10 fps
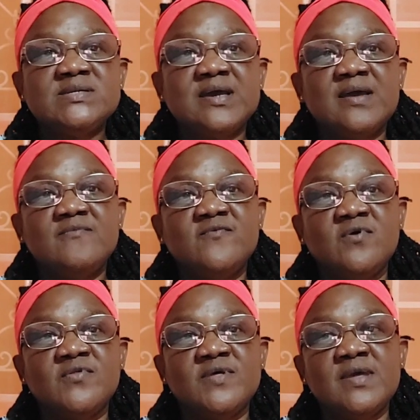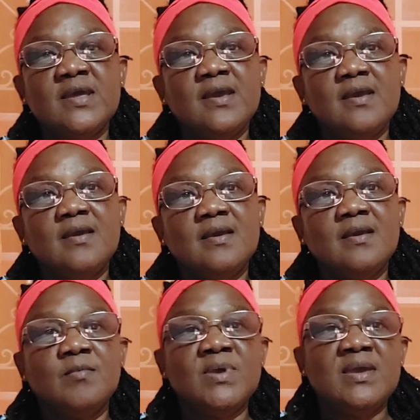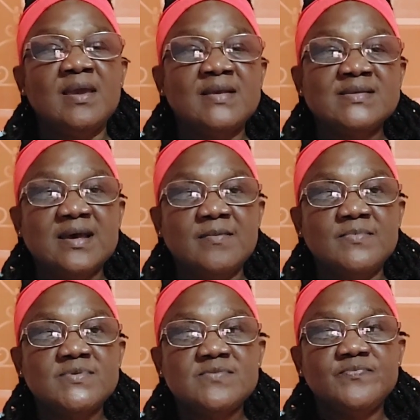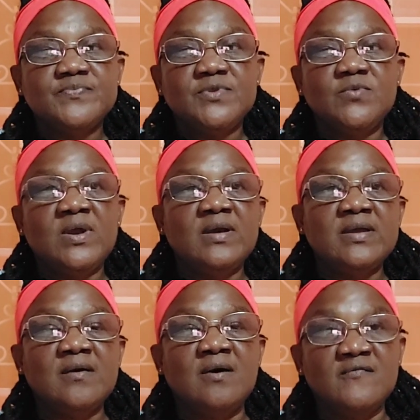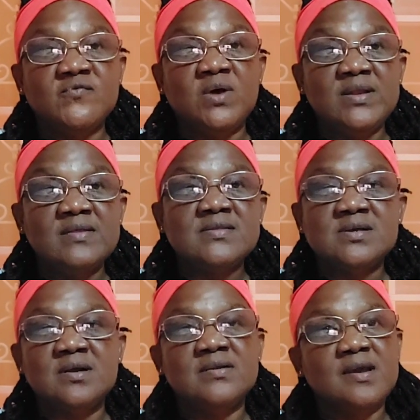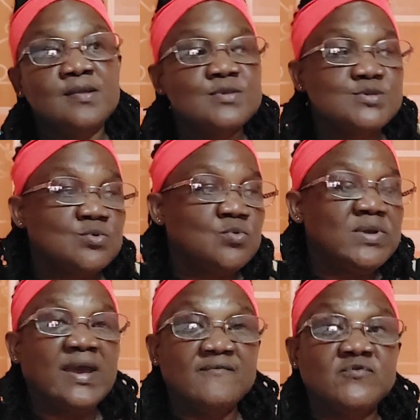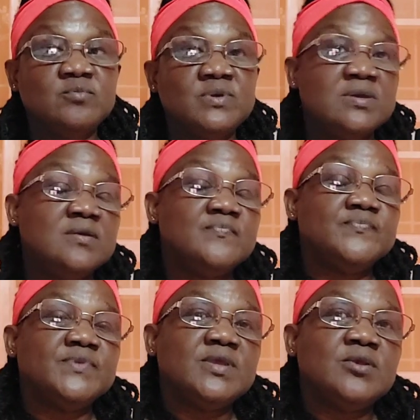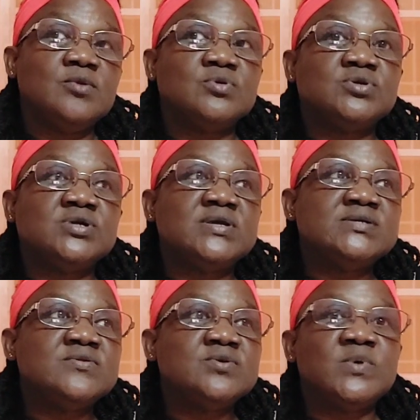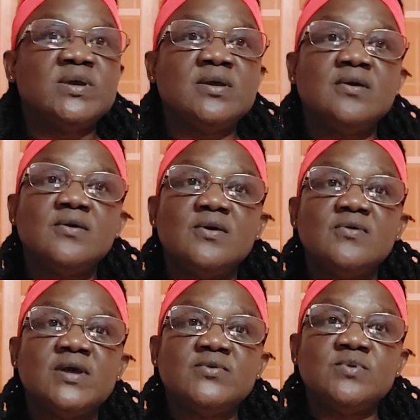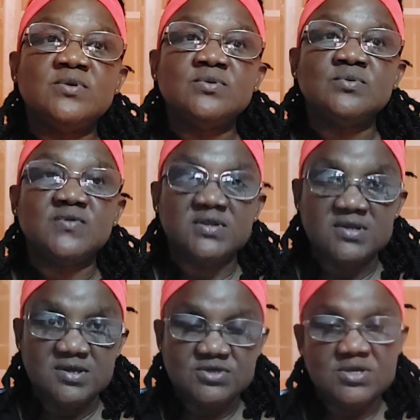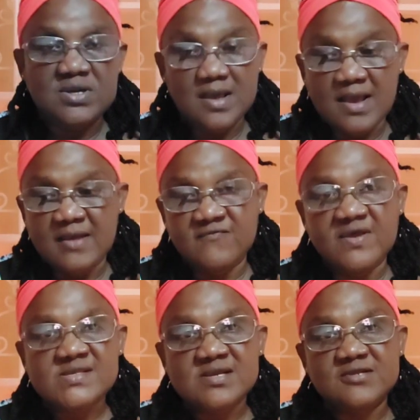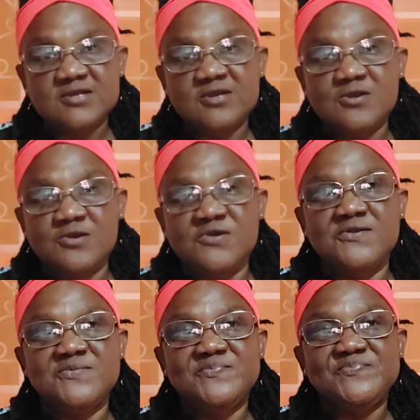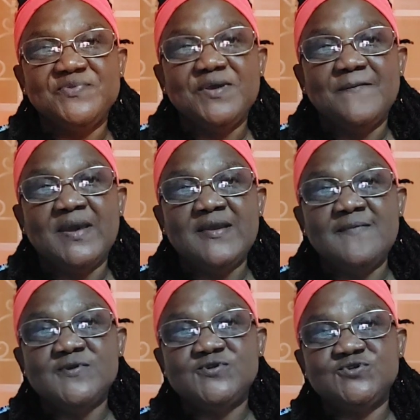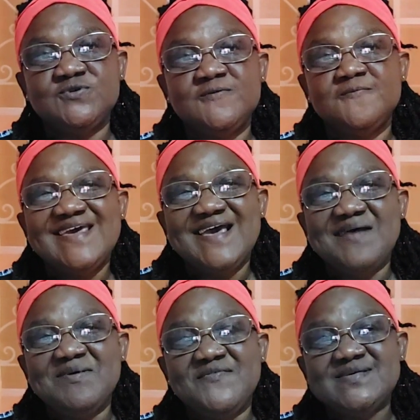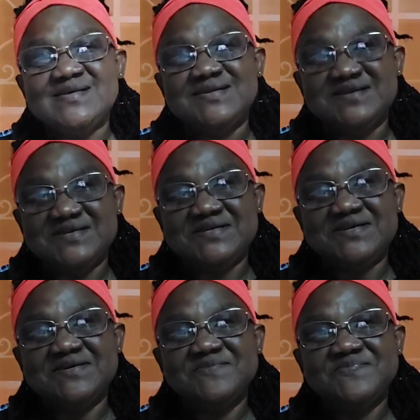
in time for the May exams. We are off to a late start, and so we have to be, changing the way that we do the teaching and facilitate learning. My name is June. I'm a facilitator.